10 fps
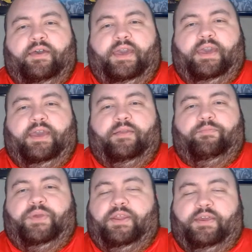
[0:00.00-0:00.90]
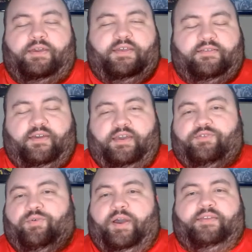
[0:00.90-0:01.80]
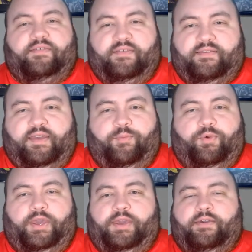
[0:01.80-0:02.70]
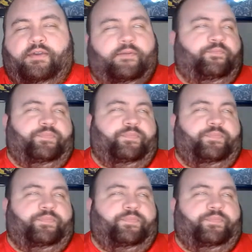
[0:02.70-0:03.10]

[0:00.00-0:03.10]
and beating Kentucky twice in the same week,